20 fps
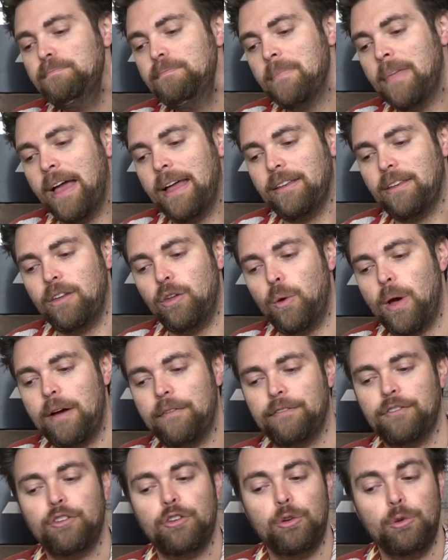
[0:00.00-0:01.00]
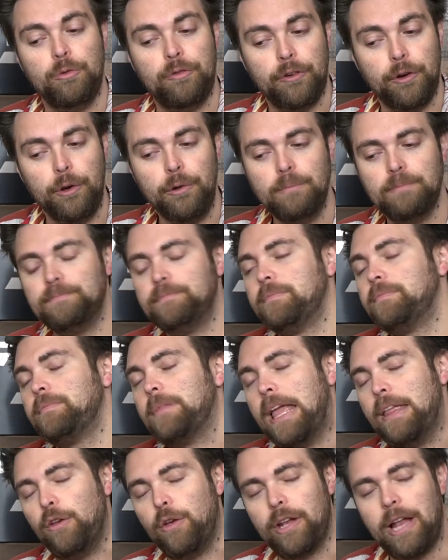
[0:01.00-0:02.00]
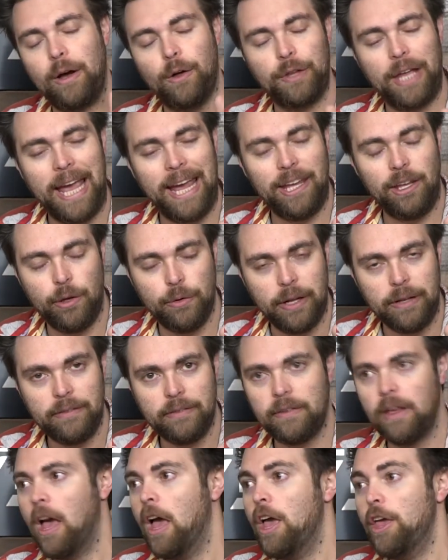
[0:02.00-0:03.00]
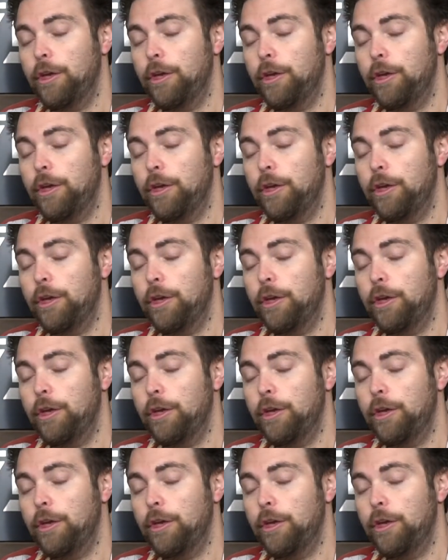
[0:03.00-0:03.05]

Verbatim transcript: that you have two food, and you can hold eight units.